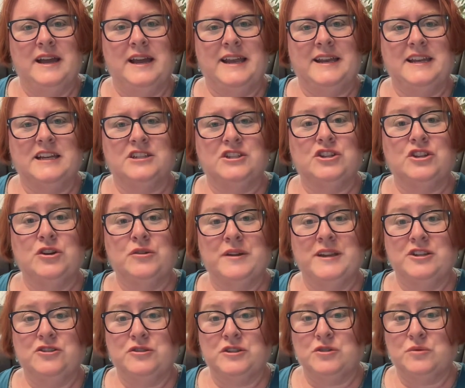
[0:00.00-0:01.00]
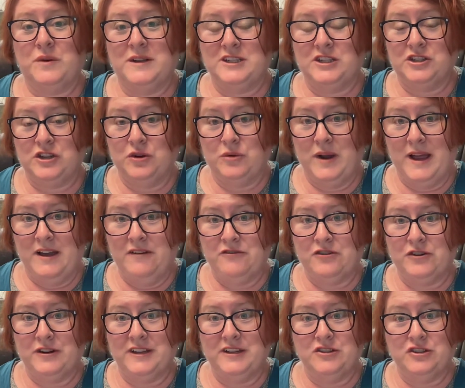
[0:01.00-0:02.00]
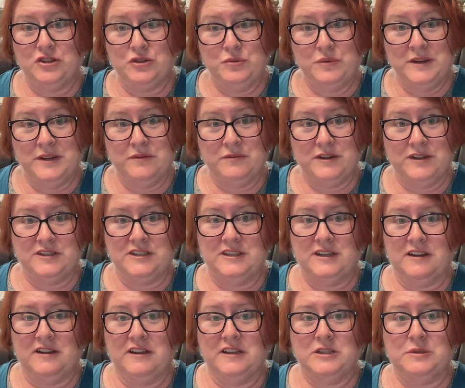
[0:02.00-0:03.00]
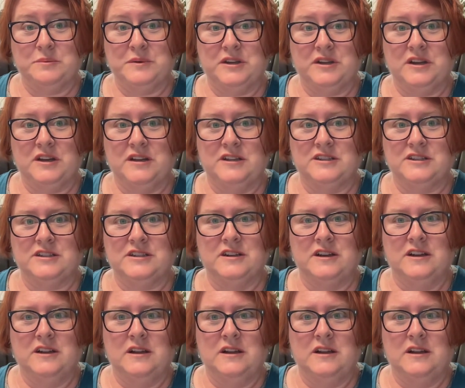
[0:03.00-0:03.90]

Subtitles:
And he has no interest whatsoever in doing real science because,